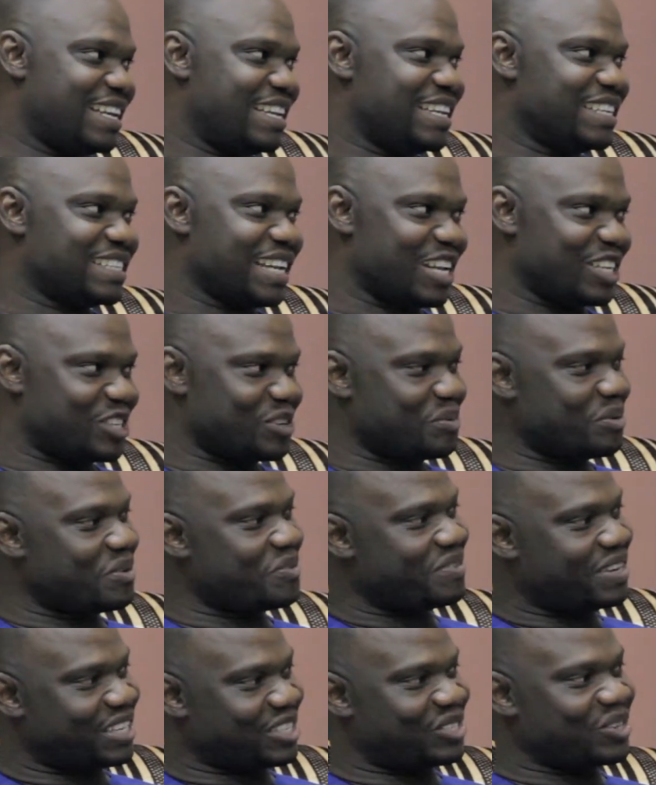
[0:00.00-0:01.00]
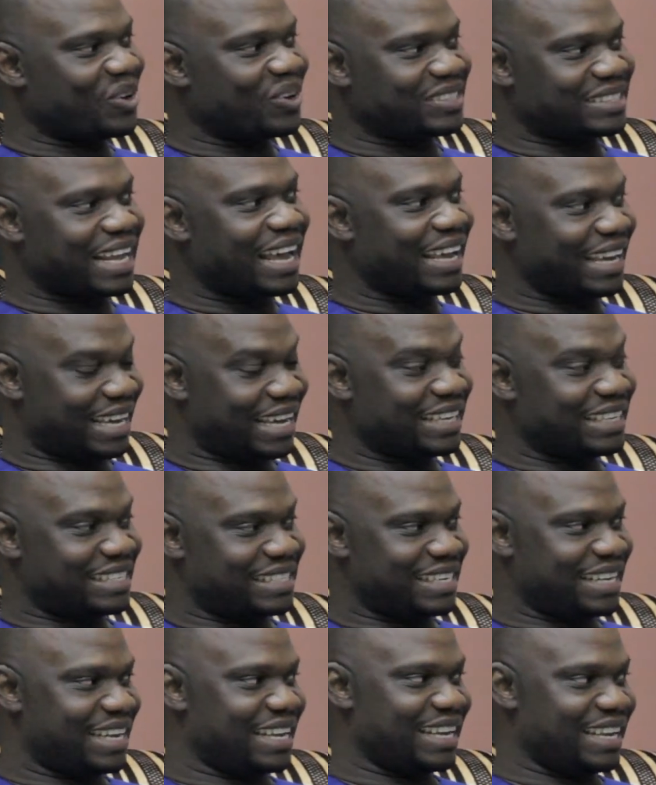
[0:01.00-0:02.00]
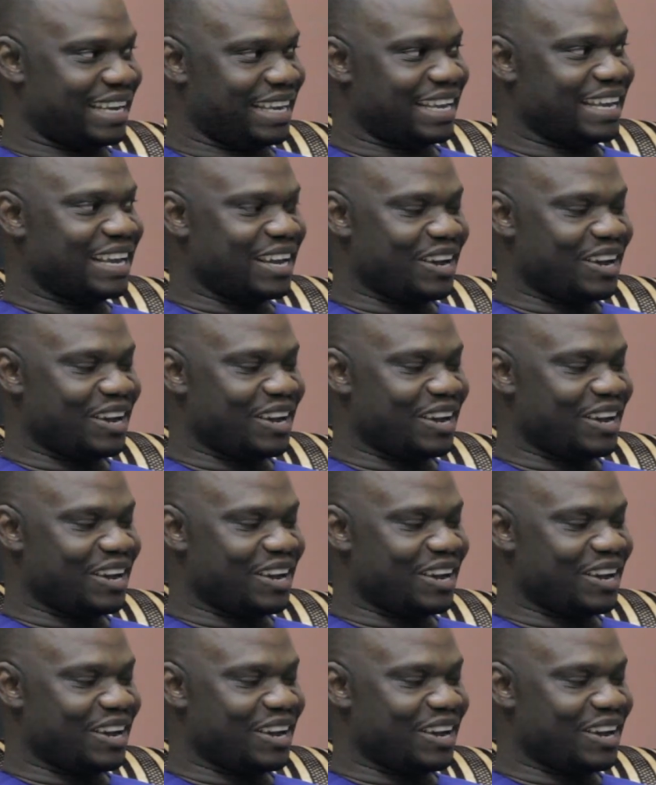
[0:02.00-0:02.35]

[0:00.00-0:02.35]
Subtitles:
These are some of the songs I can say